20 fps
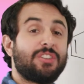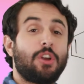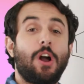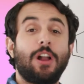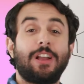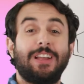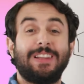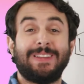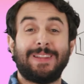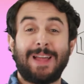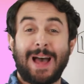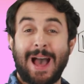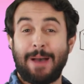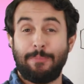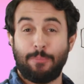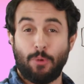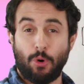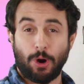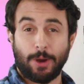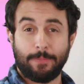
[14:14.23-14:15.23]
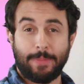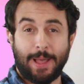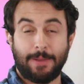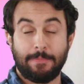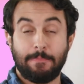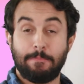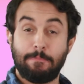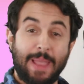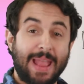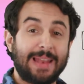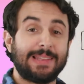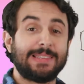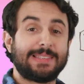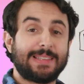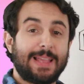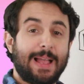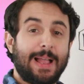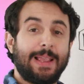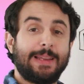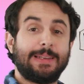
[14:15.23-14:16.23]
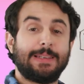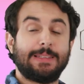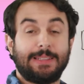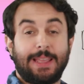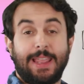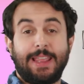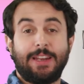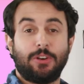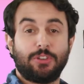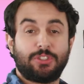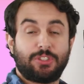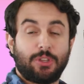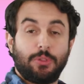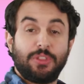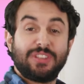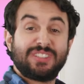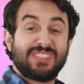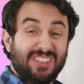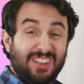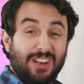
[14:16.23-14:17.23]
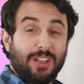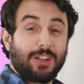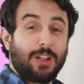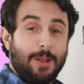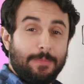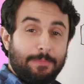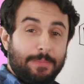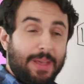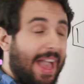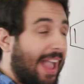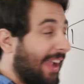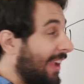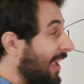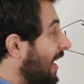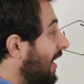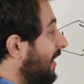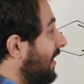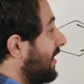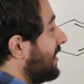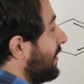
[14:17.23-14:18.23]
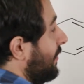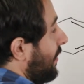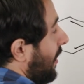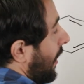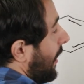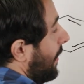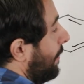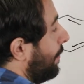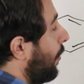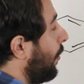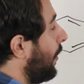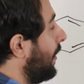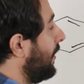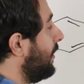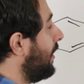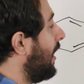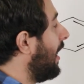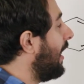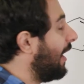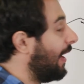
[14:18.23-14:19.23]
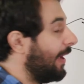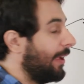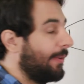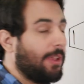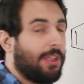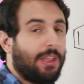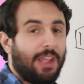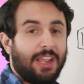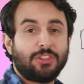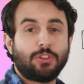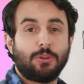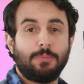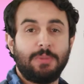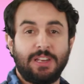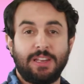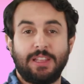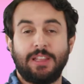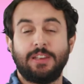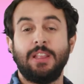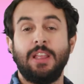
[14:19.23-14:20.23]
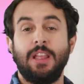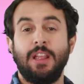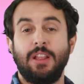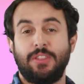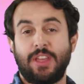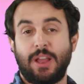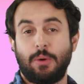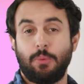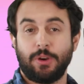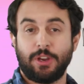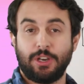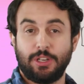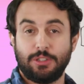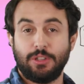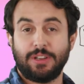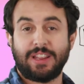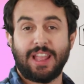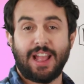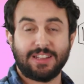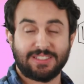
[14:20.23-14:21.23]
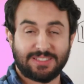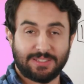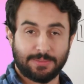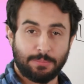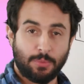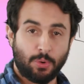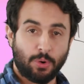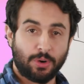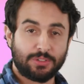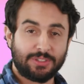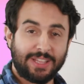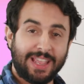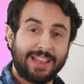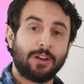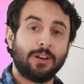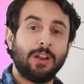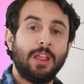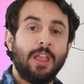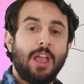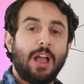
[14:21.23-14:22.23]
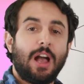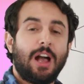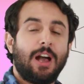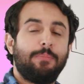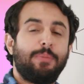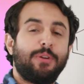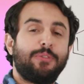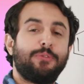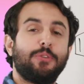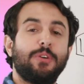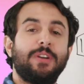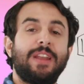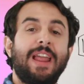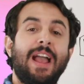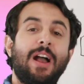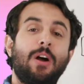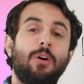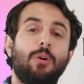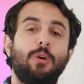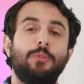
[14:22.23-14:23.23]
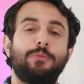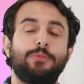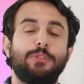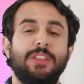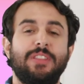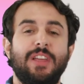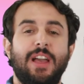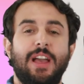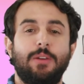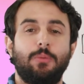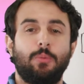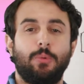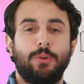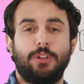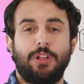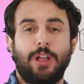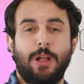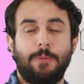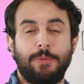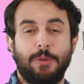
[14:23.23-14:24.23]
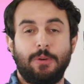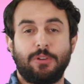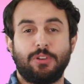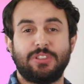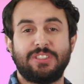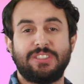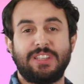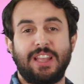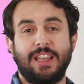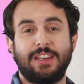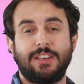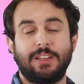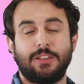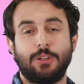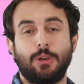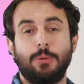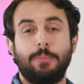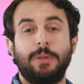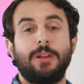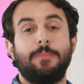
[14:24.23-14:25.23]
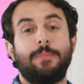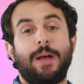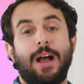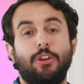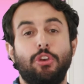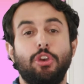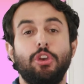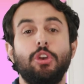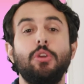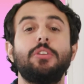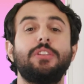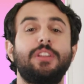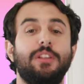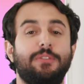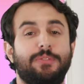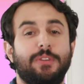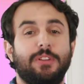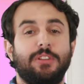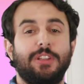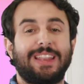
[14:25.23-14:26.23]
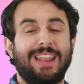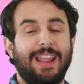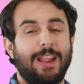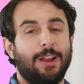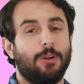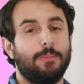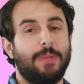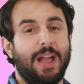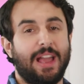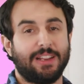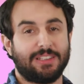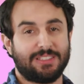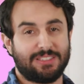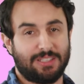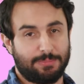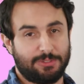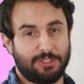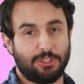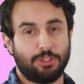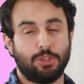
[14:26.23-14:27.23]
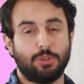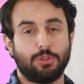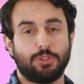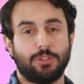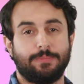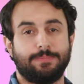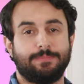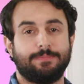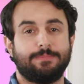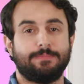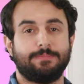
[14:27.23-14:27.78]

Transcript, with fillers: talk a lot more about benzyne later, so this is going to come back. This is a very important intermediate that we're going to look at some more later. But for now, hopefully that will help you understand a little bit about nucleophilic aromatic substitution.